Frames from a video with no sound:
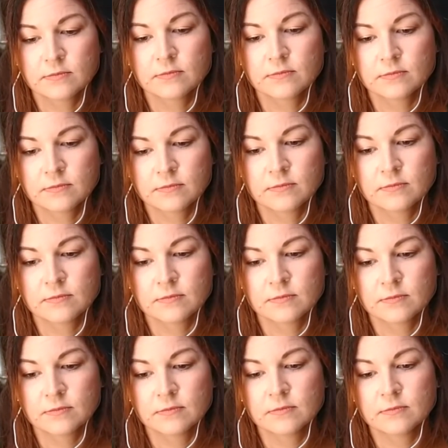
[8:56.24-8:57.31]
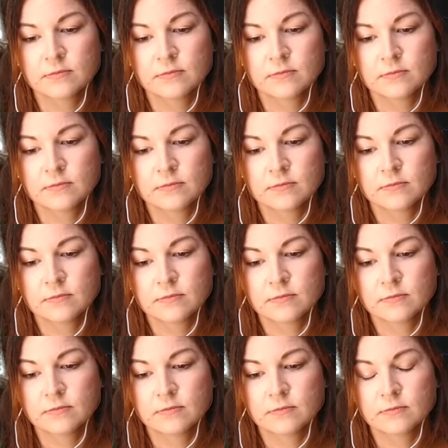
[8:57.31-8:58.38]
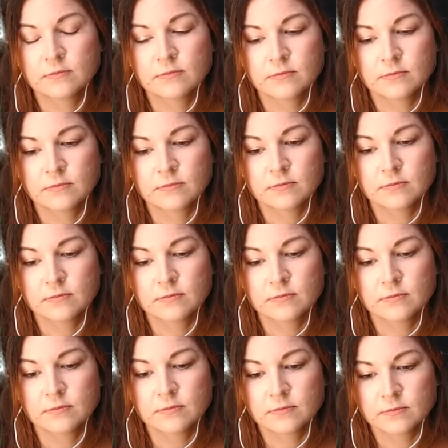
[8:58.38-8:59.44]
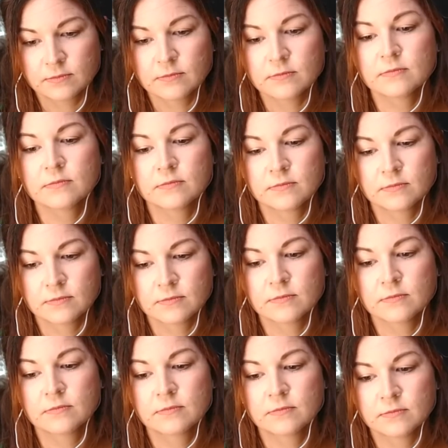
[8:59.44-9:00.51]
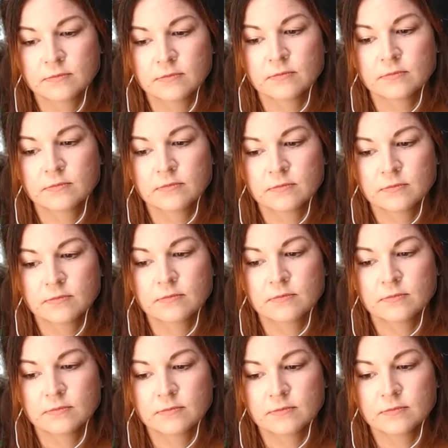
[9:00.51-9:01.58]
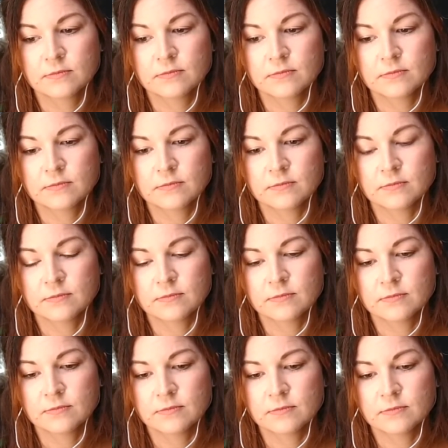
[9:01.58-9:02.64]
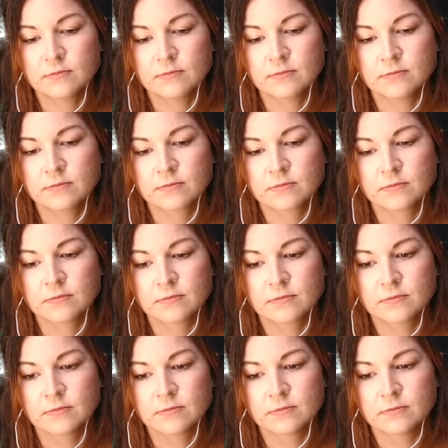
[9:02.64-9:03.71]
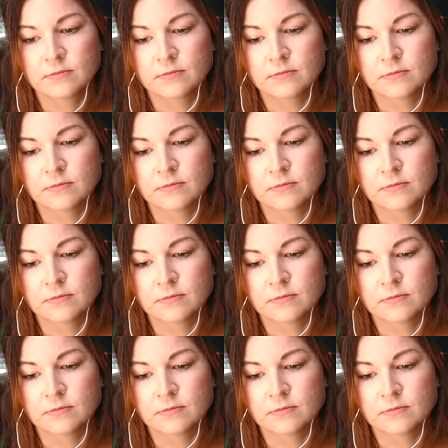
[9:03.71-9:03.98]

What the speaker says: (not speaking)